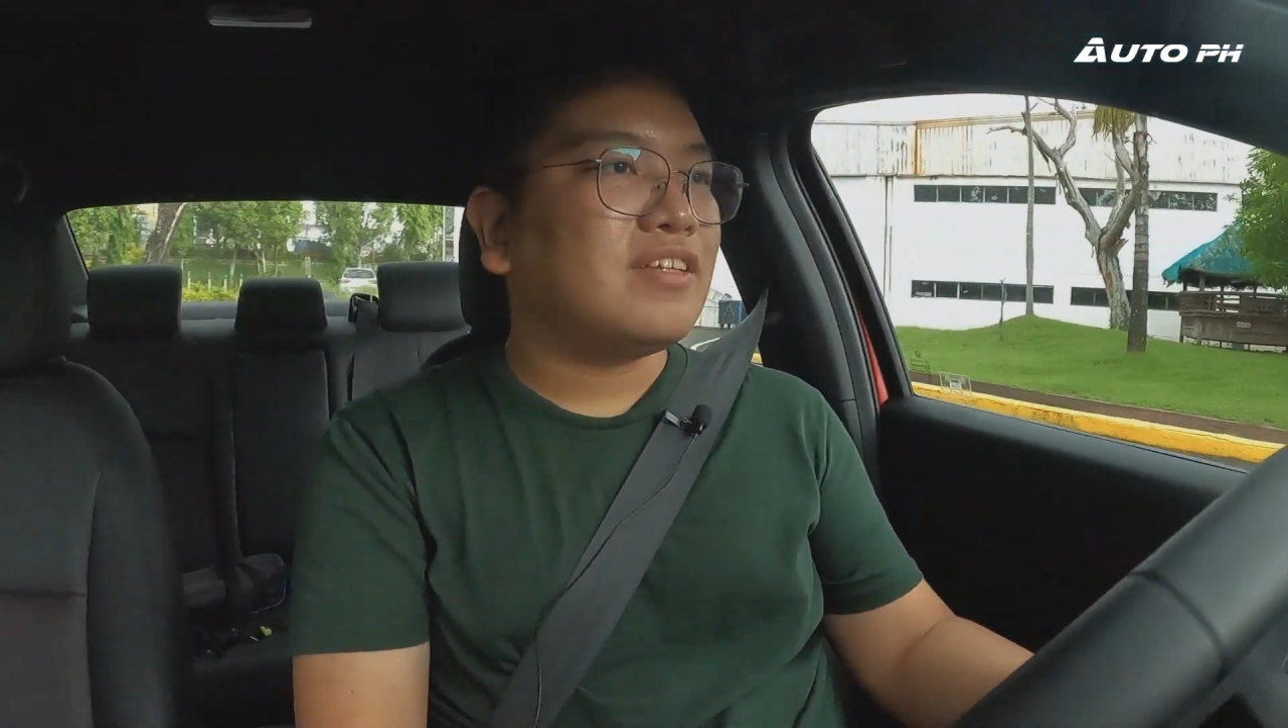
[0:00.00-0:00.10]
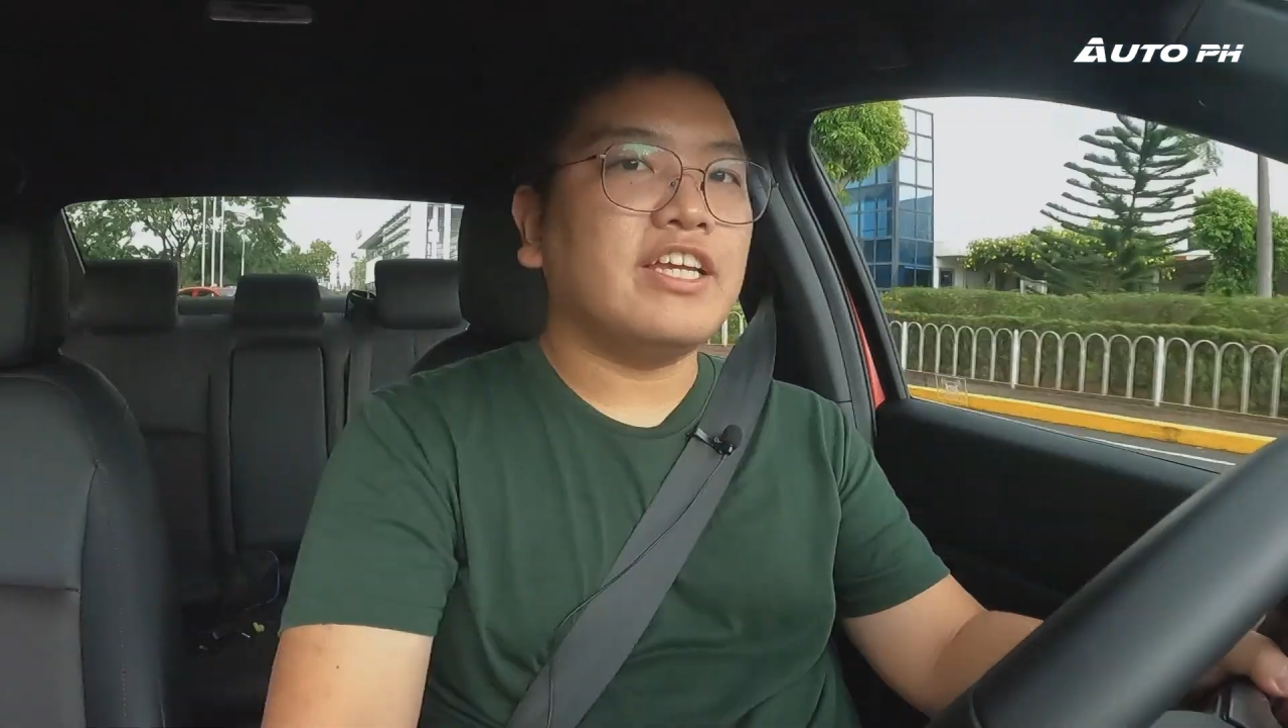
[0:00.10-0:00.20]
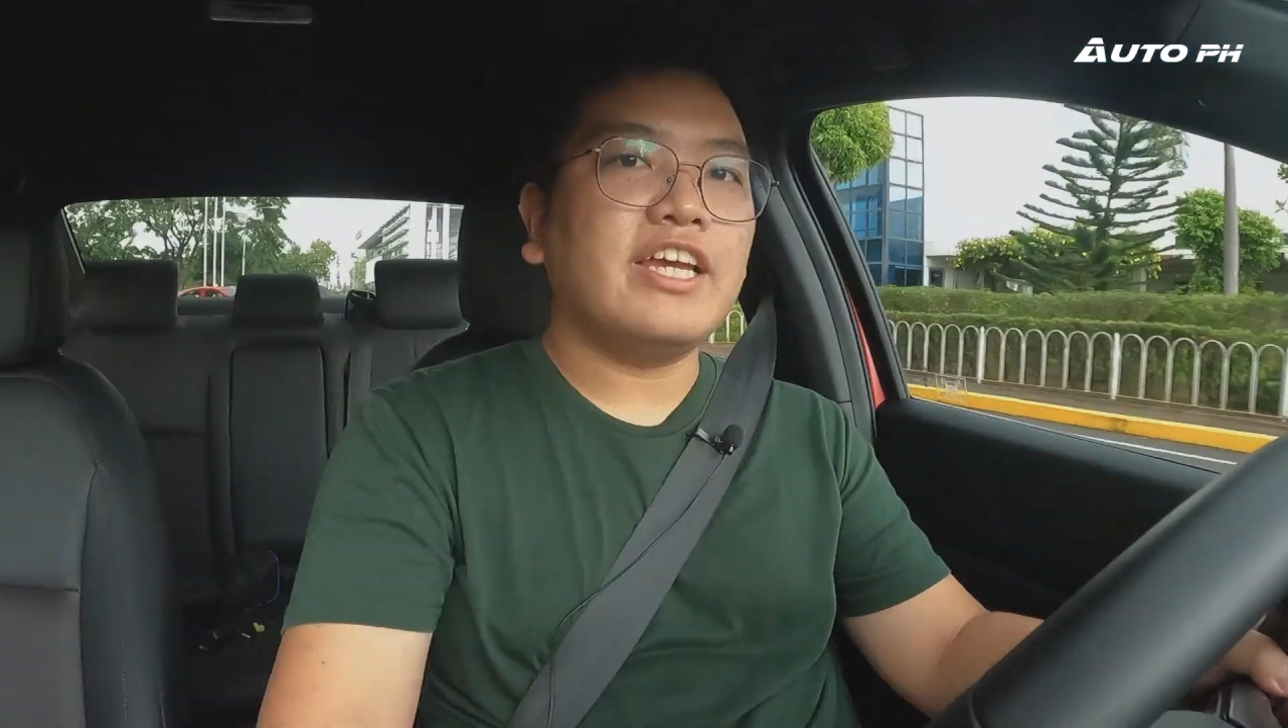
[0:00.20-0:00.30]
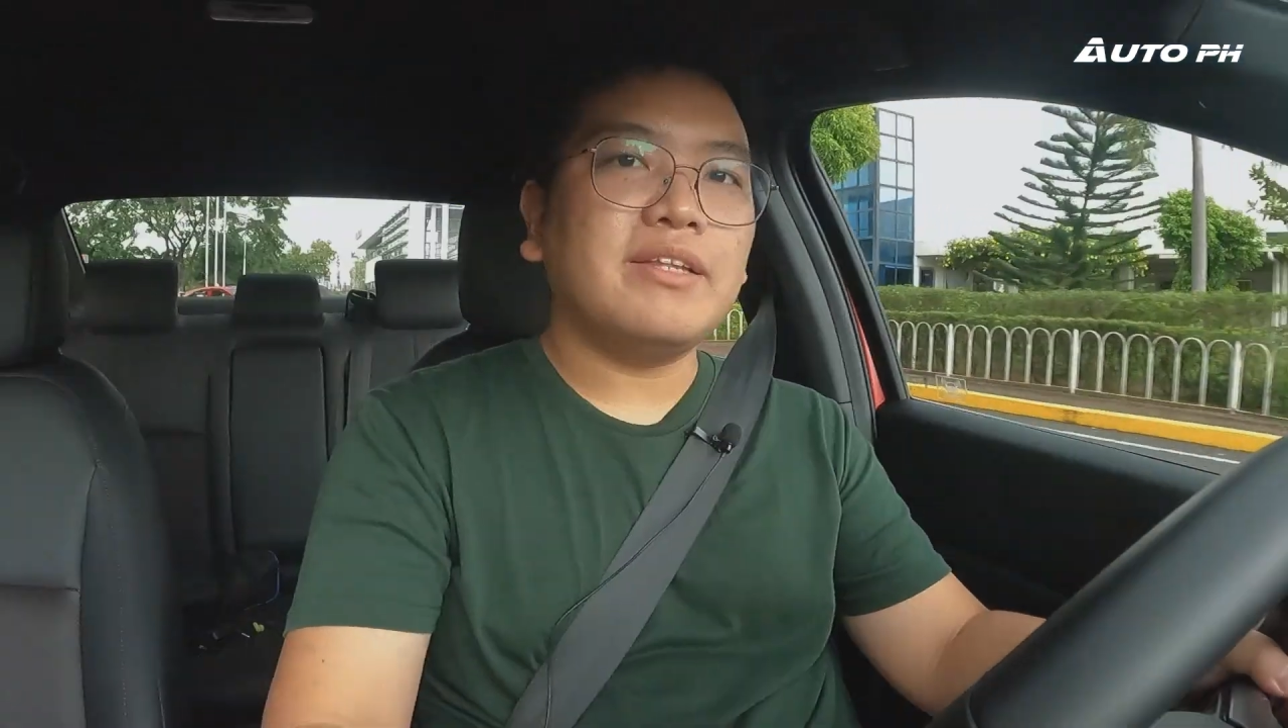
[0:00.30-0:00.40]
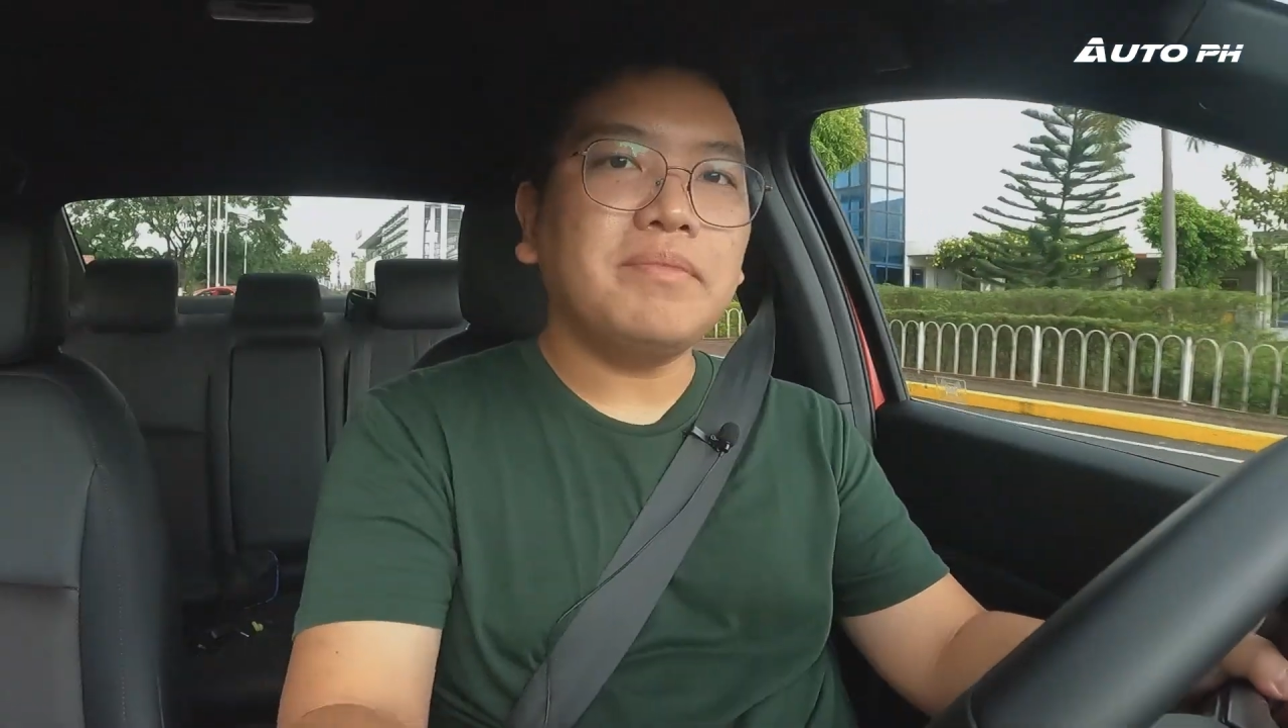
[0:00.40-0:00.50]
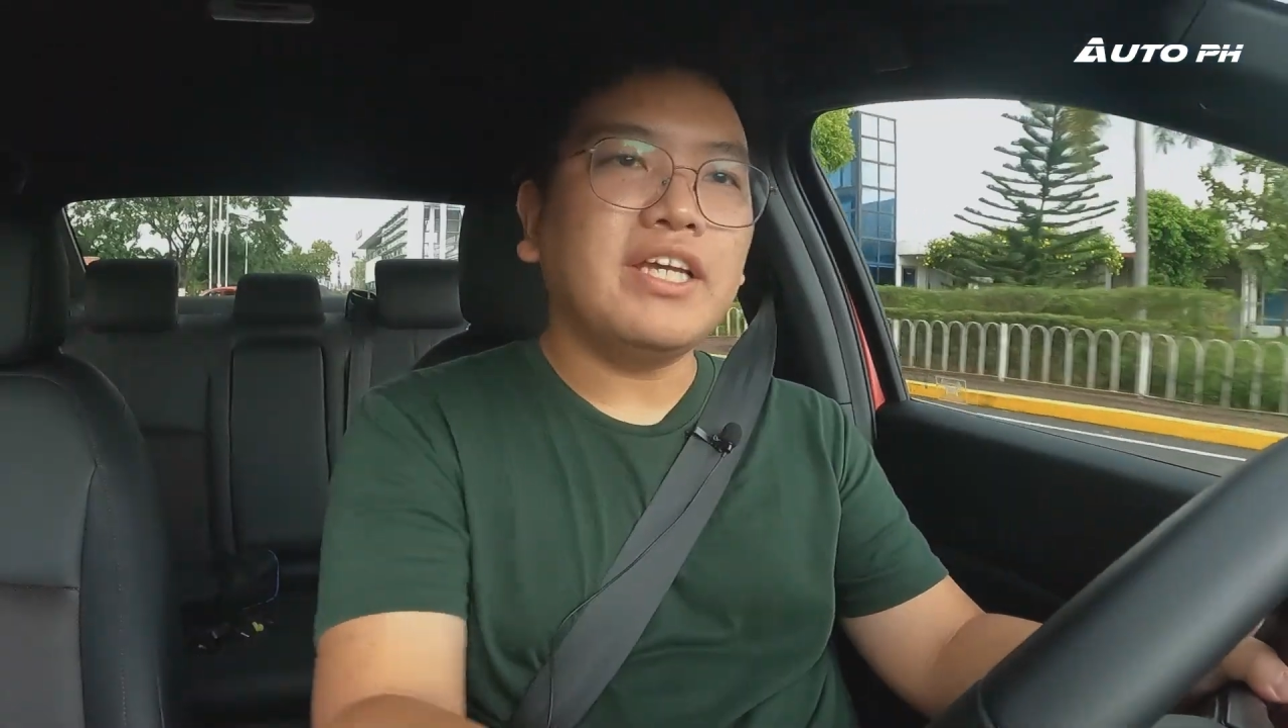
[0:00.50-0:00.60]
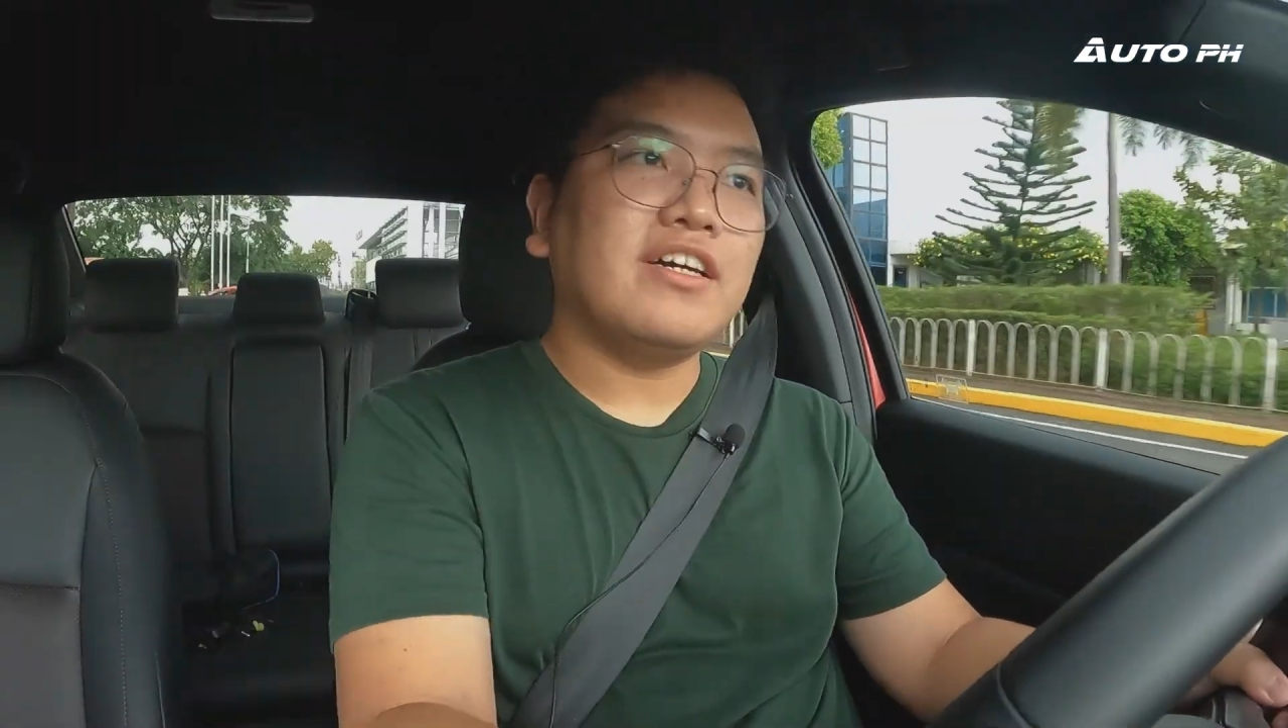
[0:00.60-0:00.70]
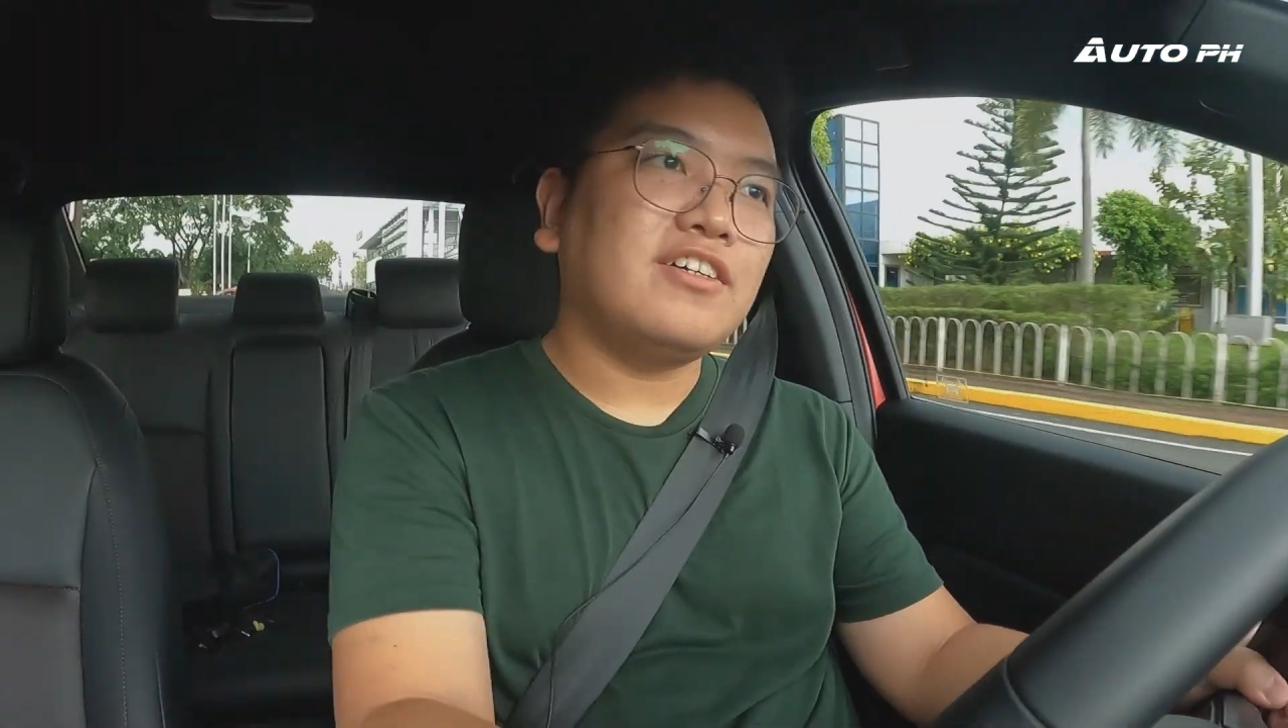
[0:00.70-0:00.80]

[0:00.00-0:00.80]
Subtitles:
And again, being